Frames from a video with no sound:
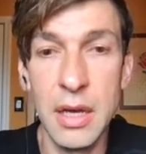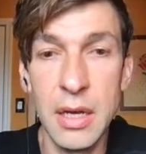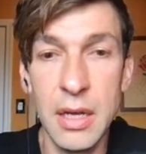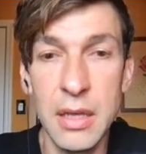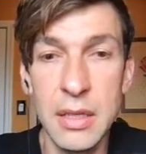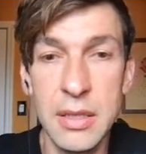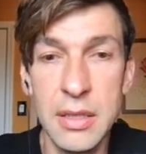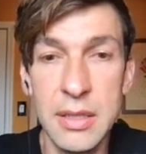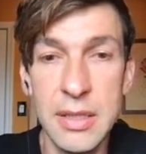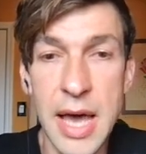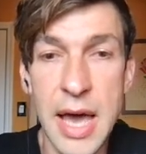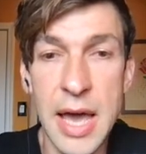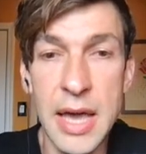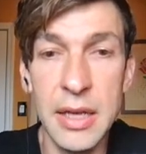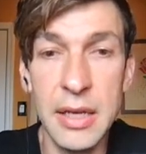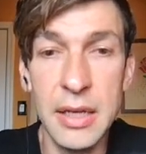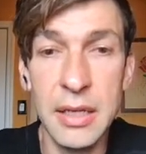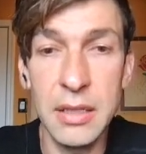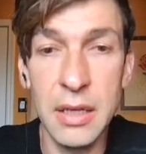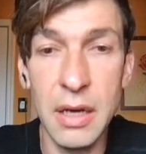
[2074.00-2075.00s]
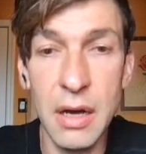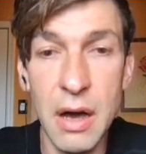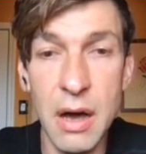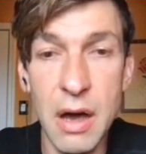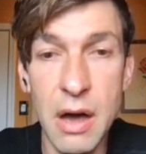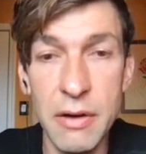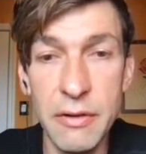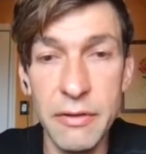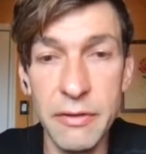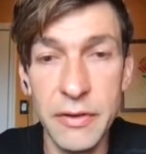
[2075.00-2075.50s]
the diet
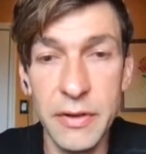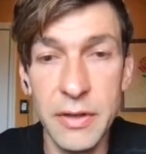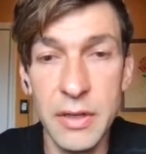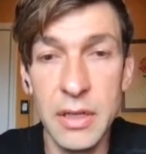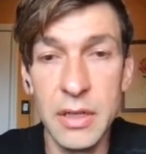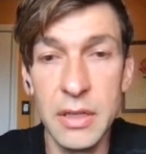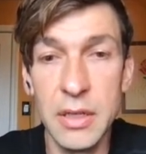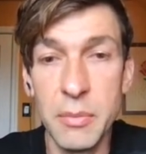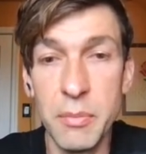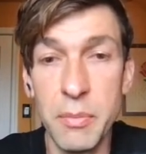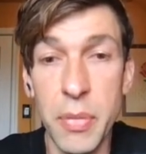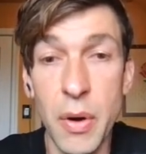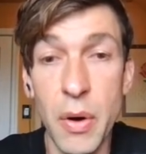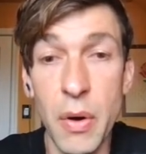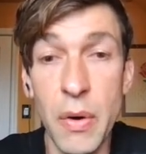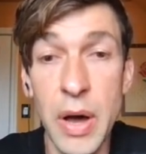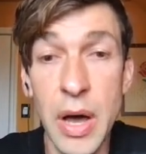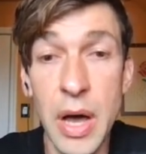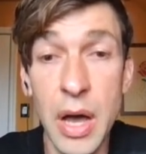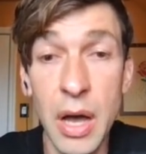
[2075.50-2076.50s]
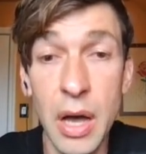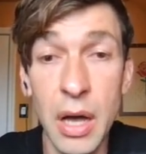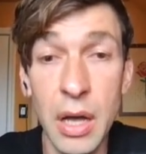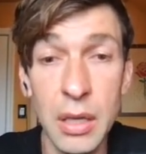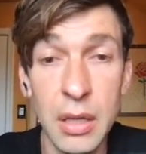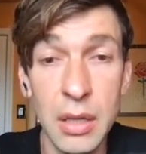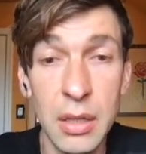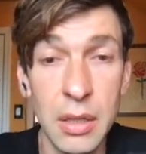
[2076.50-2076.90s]
of the Boa,